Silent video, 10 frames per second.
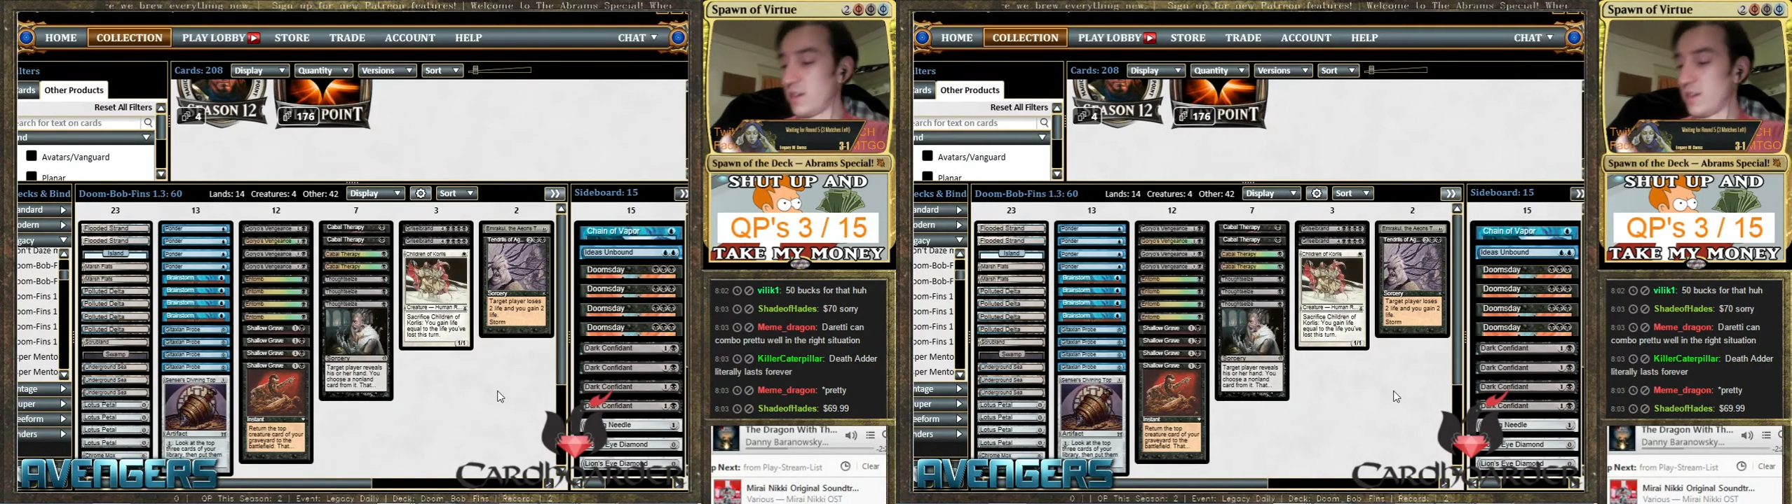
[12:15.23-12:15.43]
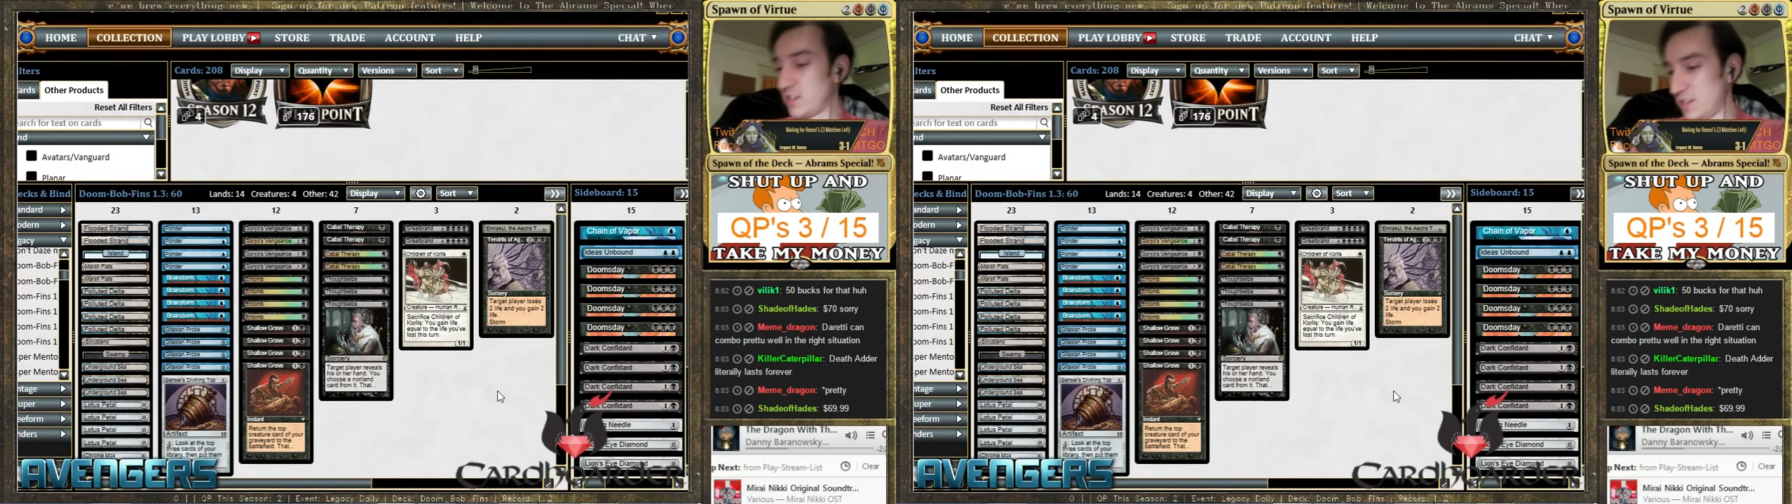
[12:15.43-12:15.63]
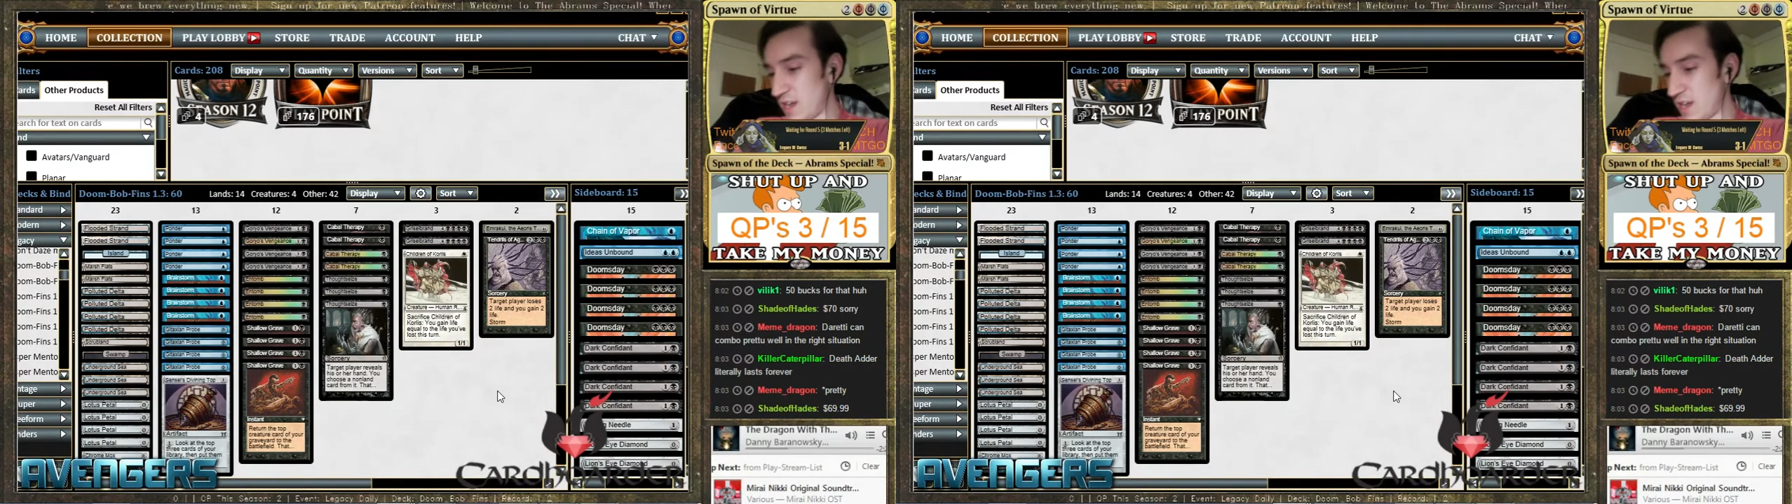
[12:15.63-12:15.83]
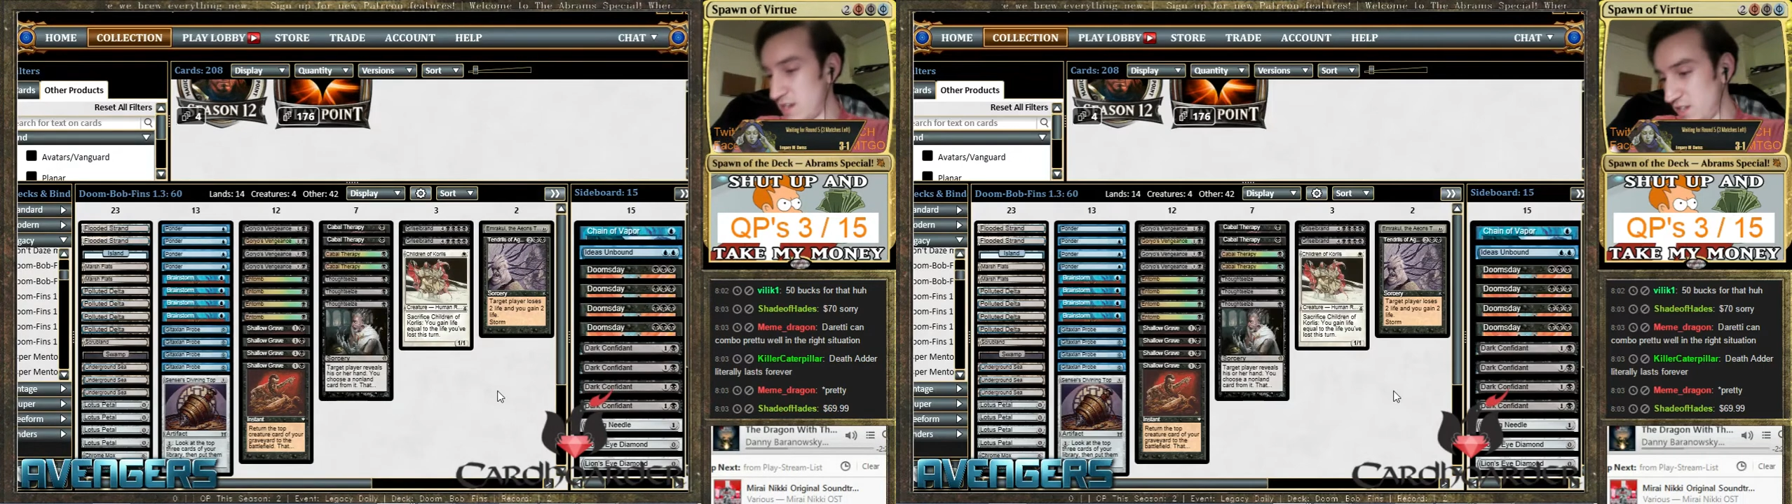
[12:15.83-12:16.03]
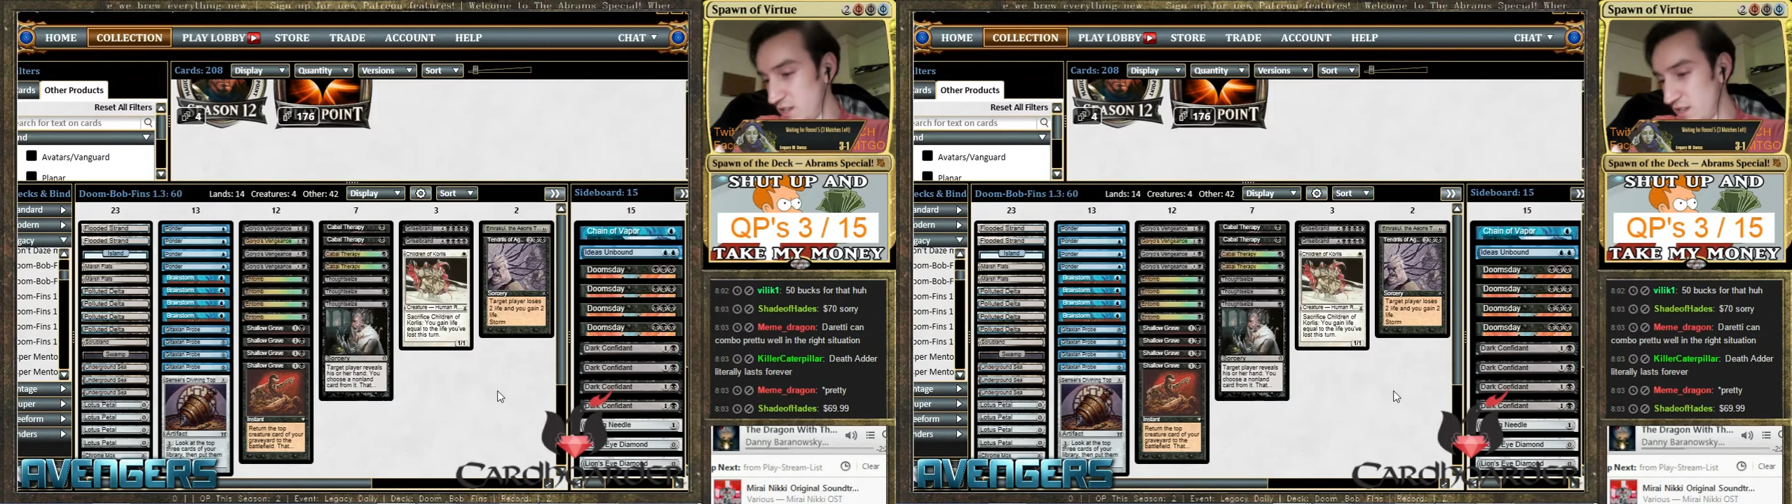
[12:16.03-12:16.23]
I just
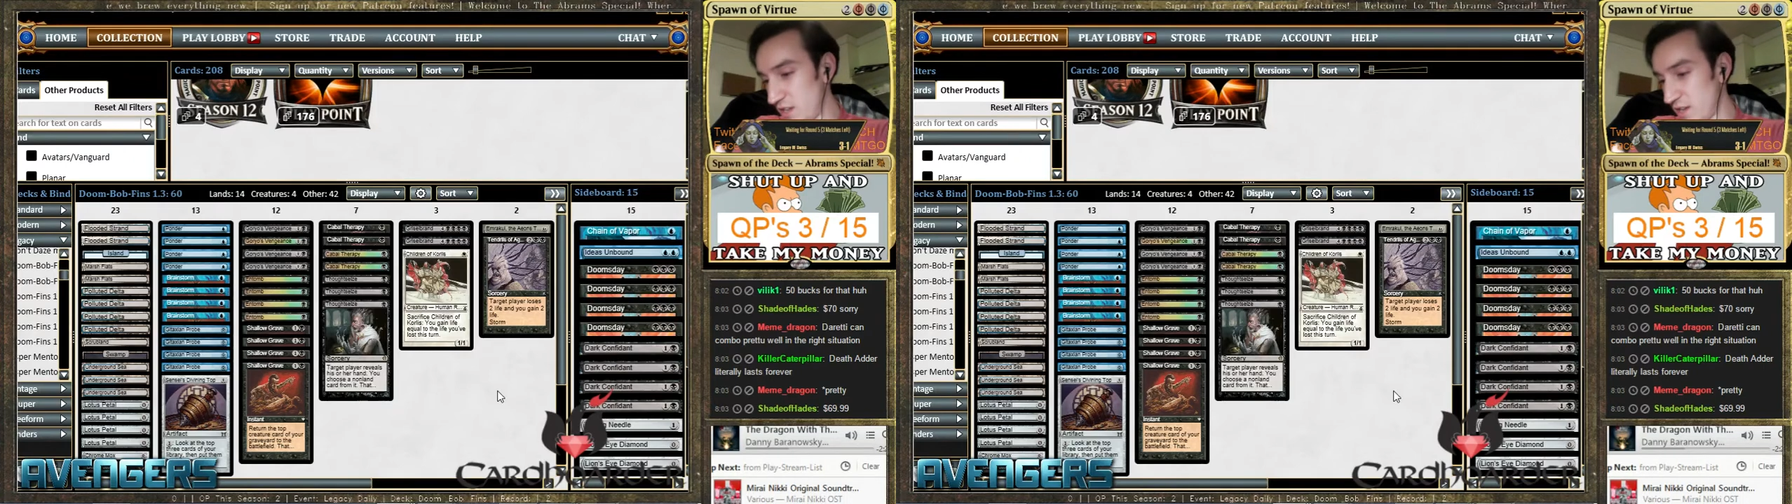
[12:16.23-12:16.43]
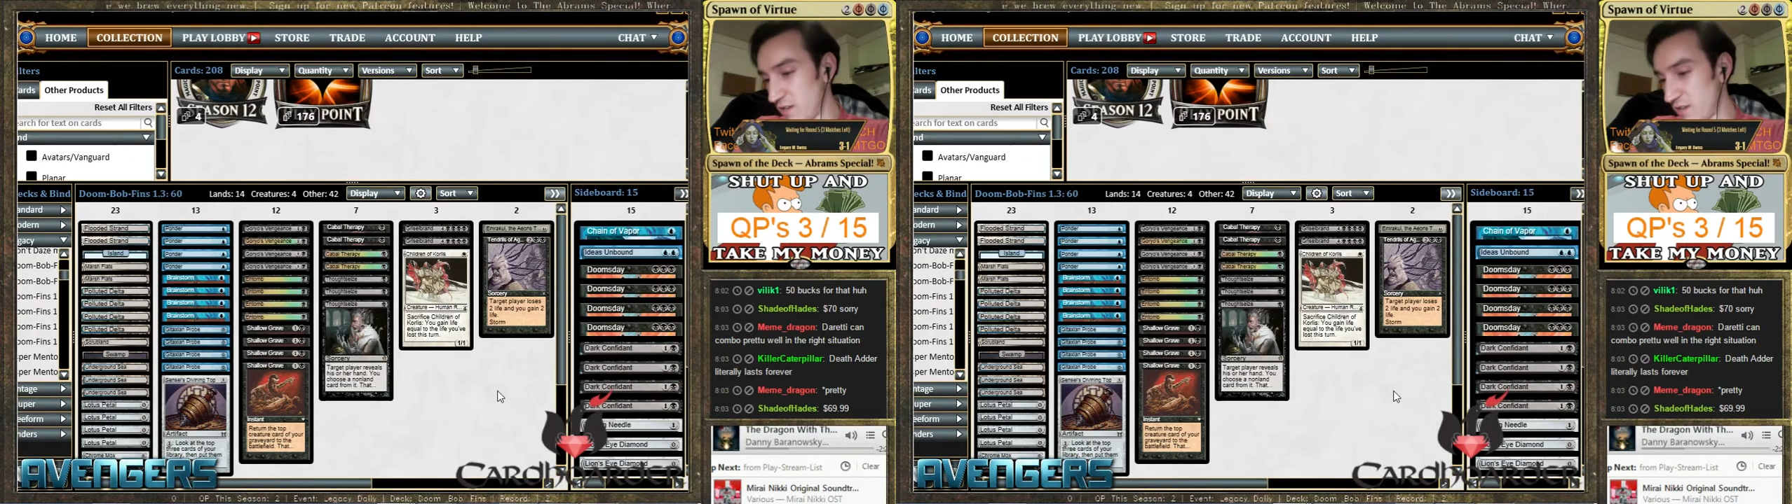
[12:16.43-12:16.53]
need to like